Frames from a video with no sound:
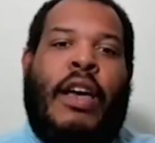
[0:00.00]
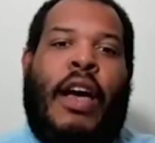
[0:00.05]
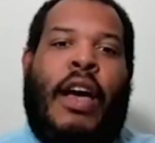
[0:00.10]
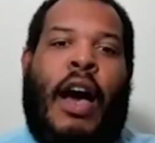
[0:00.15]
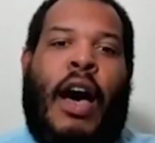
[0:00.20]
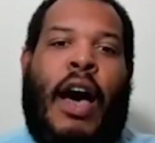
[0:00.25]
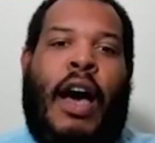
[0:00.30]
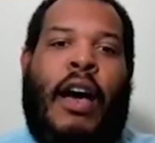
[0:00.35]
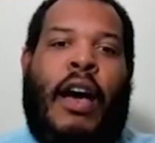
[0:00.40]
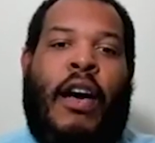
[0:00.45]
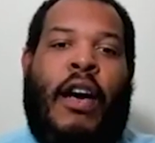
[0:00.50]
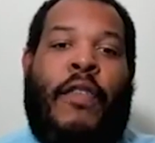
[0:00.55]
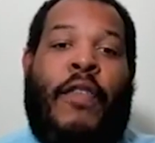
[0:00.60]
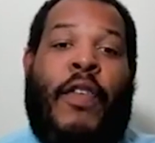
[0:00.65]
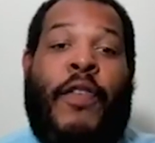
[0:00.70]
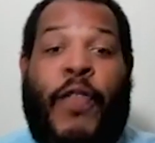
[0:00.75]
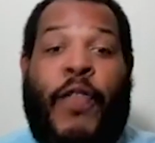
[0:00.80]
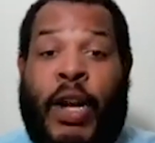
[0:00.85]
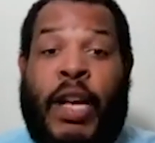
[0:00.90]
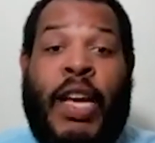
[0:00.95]
of
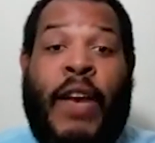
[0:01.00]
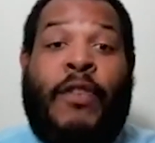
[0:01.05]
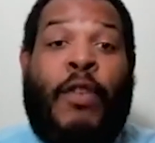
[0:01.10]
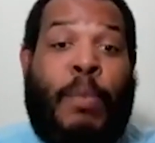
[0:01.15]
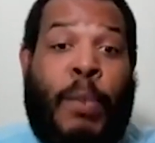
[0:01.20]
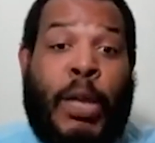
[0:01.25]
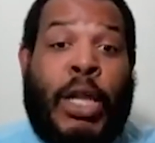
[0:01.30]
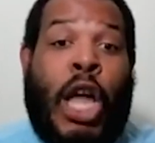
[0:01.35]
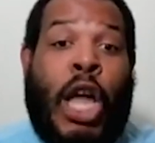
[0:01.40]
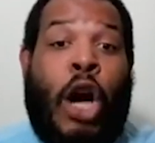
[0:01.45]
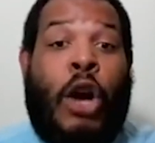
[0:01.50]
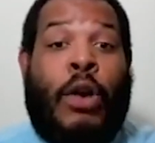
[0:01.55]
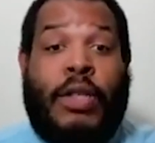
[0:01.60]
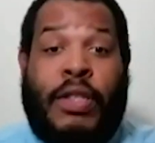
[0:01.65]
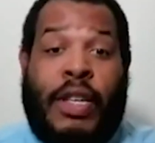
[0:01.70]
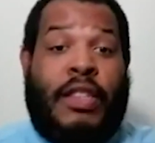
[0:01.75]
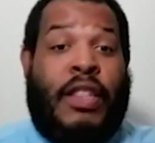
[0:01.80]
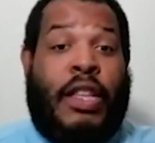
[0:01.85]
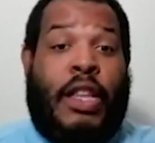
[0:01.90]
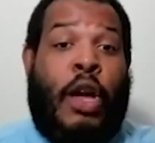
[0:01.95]
a forgivable loan,
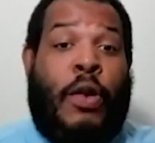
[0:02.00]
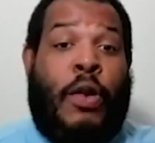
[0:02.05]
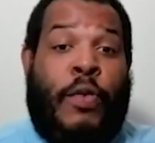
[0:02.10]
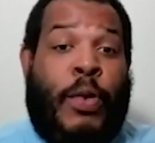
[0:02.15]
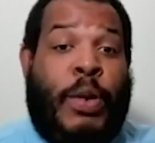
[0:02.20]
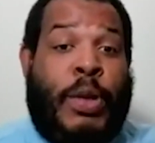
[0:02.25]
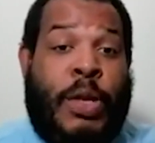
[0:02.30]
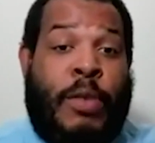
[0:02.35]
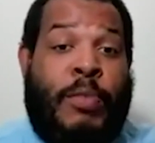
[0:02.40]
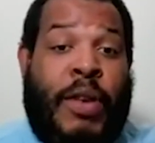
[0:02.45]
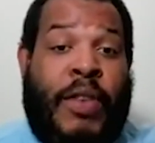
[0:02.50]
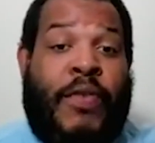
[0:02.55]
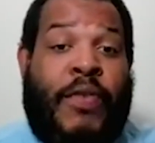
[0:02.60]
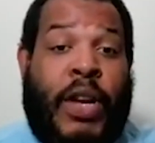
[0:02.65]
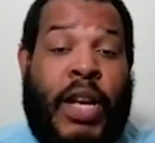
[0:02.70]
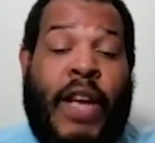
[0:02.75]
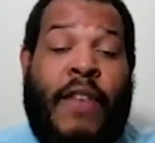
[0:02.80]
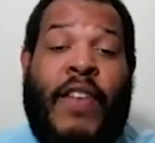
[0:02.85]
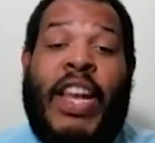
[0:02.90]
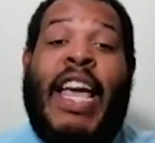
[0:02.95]
so that the loan will be
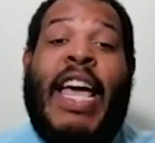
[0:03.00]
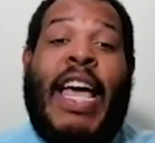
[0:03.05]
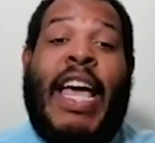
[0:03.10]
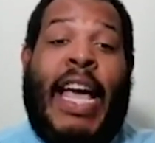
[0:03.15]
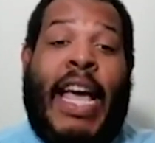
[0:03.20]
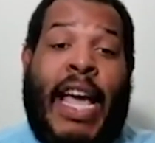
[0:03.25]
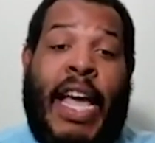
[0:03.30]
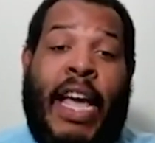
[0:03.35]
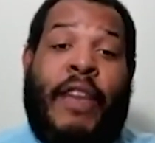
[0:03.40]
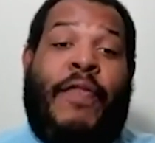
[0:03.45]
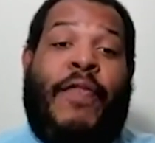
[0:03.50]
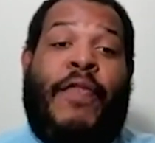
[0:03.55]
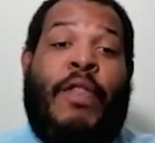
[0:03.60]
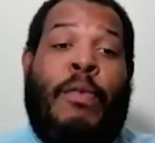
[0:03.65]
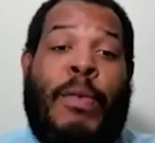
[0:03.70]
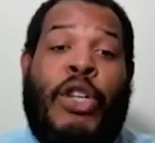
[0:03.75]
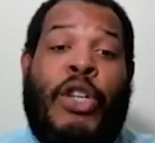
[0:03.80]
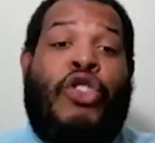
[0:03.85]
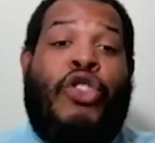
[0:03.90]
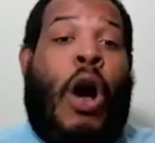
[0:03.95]
forgiven if
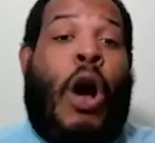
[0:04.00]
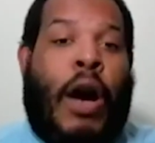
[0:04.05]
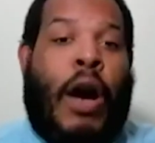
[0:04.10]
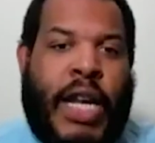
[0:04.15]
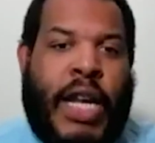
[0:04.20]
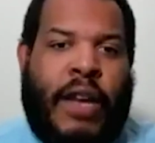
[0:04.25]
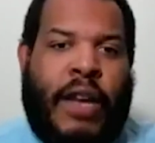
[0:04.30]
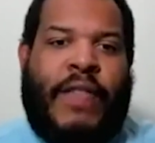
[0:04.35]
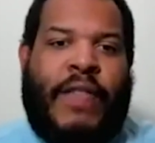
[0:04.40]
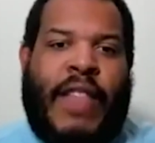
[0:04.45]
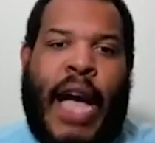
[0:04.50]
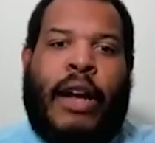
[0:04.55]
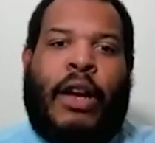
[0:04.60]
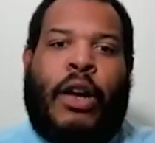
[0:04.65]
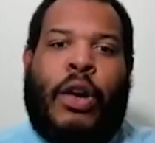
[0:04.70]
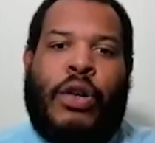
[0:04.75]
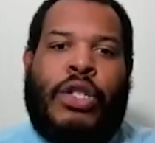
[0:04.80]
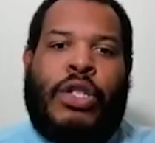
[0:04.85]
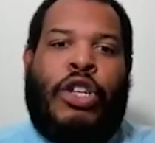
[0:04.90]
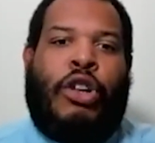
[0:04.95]
the majority of that
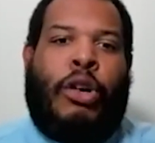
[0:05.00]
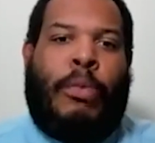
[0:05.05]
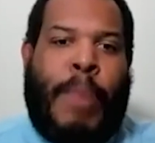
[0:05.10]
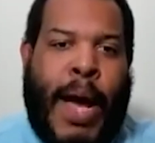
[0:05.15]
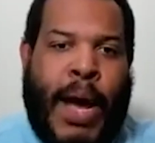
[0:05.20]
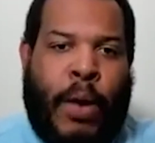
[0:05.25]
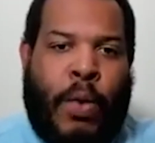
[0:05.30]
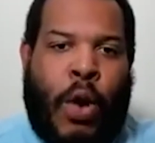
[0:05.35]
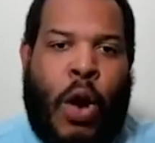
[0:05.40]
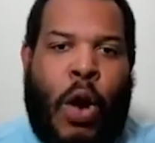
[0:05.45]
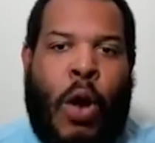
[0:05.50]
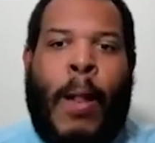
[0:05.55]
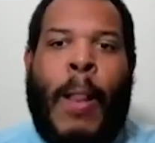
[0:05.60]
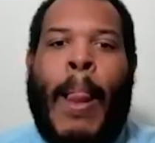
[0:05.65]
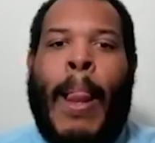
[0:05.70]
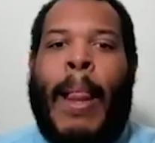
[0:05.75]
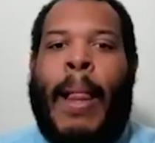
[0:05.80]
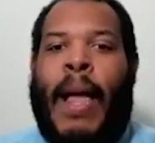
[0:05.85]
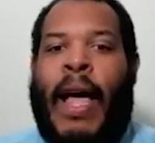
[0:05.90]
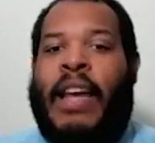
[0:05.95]
goes to your
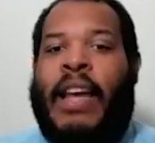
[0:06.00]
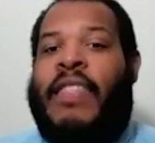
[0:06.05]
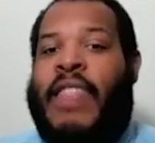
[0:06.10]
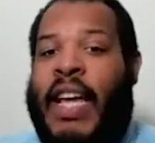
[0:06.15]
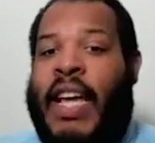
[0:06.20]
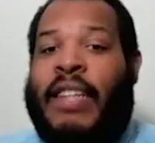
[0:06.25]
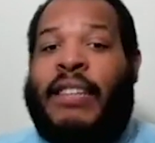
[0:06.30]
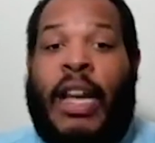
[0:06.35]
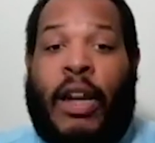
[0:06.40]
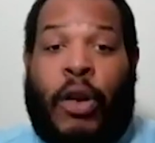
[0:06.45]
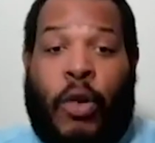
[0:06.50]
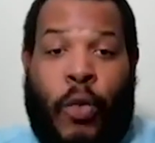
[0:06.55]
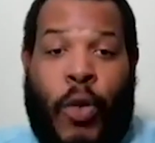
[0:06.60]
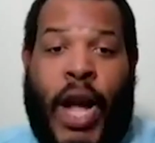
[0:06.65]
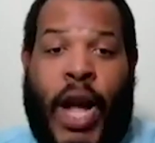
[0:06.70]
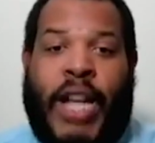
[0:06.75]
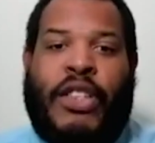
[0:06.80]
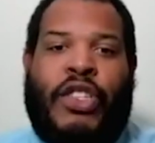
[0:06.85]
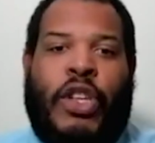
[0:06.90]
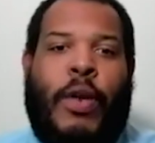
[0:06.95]
payroll and to things like
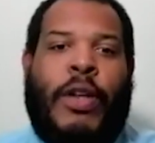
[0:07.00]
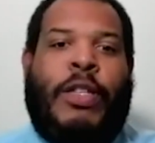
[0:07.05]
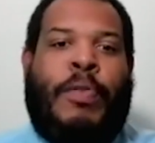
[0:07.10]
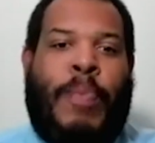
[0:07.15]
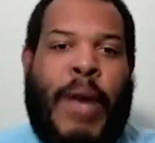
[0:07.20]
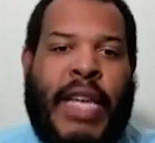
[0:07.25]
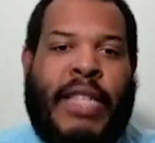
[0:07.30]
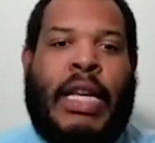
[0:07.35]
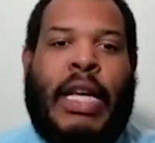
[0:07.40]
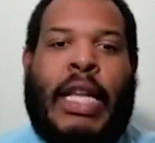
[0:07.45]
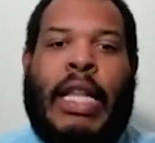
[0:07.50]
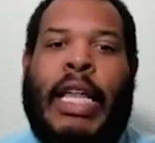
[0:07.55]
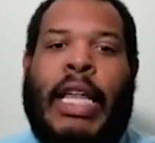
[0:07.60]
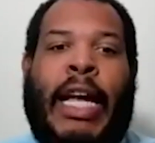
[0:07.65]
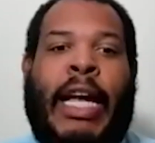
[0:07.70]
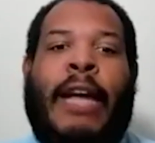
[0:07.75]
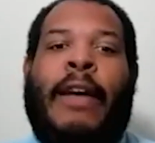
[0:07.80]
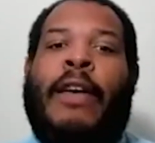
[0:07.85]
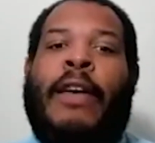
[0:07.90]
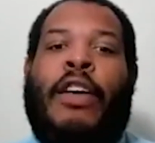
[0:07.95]
rent. So it's
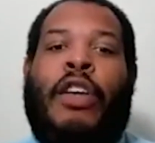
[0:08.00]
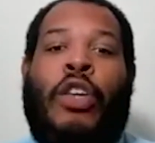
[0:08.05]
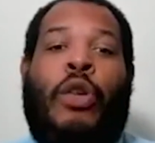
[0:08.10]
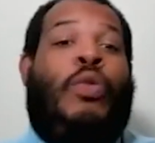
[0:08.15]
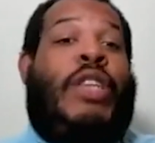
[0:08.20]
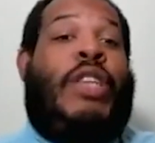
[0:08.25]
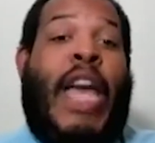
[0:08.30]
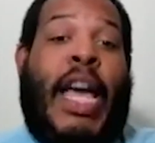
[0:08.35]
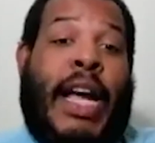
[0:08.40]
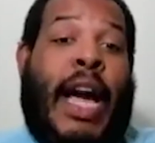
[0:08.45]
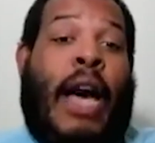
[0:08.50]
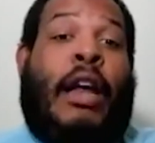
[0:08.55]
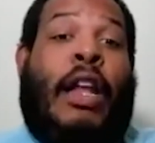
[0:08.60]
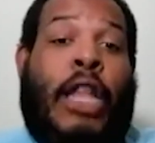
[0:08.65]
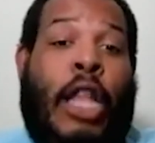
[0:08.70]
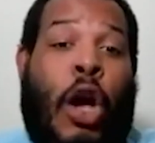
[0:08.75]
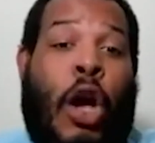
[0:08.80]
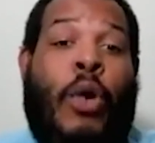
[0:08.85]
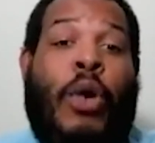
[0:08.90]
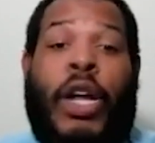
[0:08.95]
basically you take out a
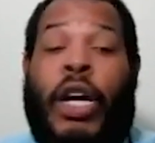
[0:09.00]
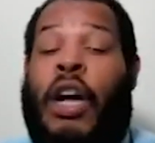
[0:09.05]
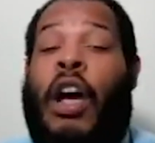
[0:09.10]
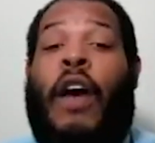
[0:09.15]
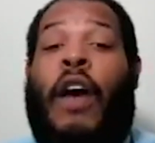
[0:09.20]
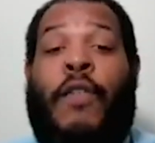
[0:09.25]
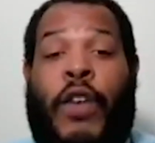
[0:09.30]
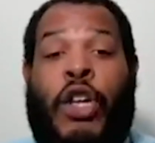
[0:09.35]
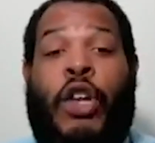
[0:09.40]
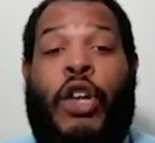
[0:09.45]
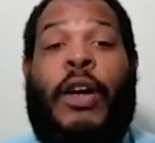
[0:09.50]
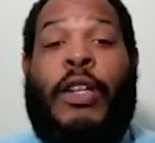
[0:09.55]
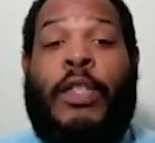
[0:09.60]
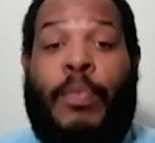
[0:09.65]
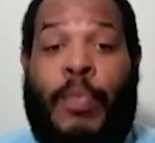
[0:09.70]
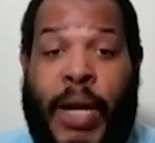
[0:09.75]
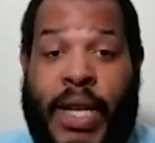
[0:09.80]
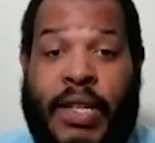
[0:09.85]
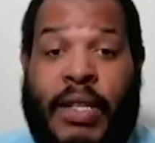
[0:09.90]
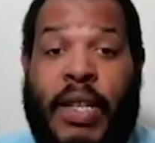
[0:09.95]
loan to cover your
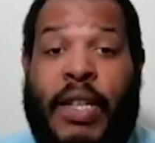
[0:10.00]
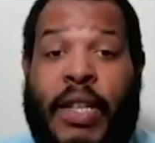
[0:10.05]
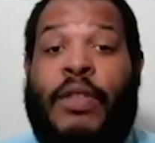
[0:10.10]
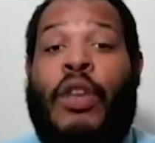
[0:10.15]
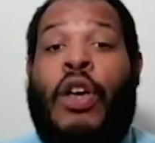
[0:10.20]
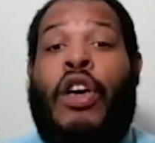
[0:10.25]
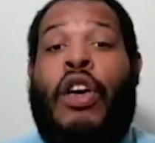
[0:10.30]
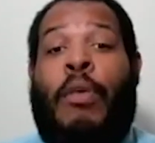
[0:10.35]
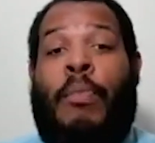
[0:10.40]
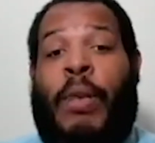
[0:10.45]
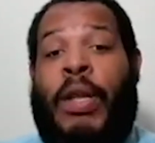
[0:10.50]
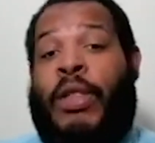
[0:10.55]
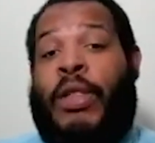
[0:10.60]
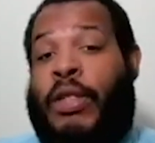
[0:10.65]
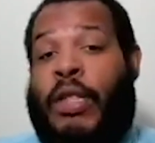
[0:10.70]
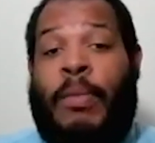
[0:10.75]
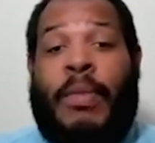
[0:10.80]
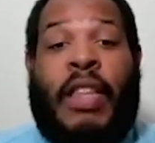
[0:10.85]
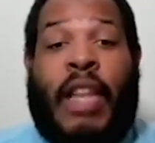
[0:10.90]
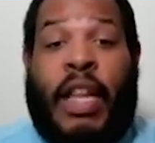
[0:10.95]
expenses. But
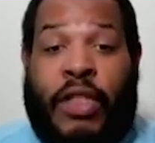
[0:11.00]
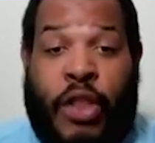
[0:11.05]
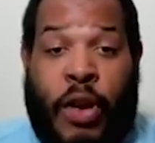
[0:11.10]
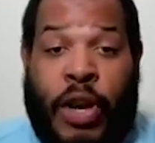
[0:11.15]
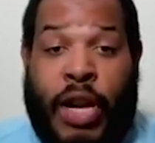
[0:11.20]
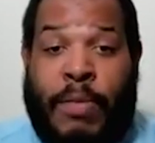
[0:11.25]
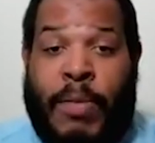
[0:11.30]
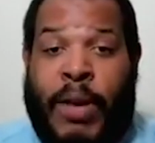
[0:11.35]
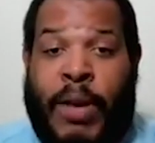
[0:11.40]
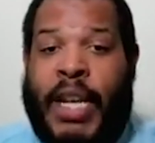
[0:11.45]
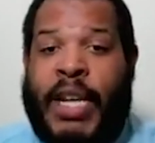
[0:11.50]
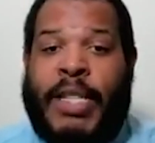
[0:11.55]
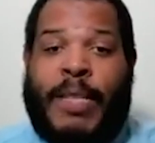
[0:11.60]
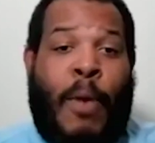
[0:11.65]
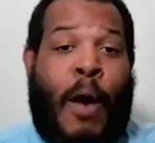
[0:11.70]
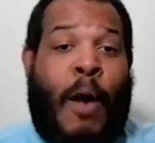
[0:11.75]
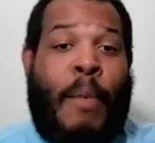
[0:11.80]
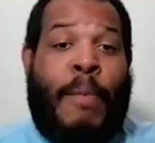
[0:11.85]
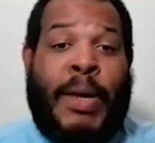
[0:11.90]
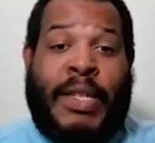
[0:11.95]
there's something like 30 million
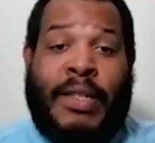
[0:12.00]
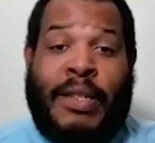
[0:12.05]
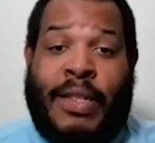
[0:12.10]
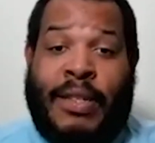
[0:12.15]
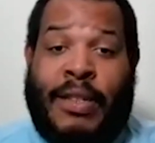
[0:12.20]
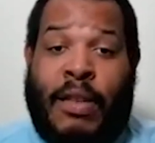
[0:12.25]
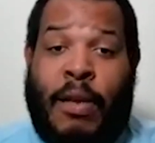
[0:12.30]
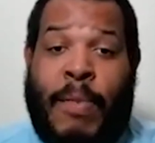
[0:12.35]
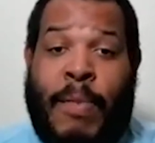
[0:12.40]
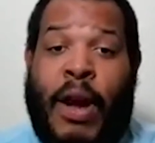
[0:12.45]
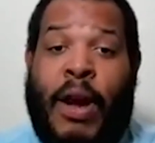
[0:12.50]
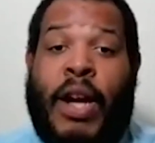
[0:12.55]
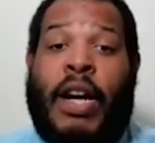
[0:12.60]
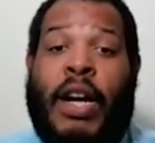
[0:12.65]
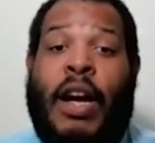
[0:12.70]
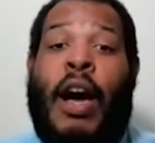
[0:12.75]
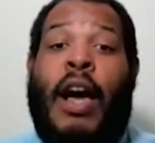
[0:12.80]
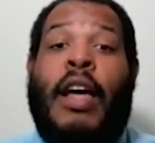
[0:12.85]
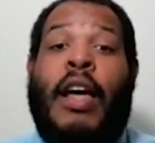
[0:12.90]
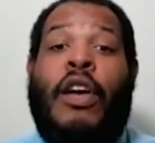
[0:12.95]
small businesses in
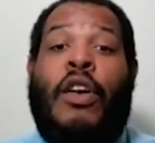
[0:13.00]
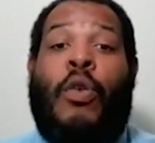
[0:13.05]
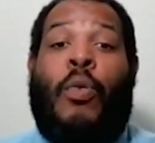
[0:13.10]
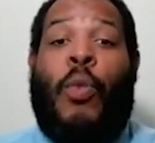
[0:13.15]
America.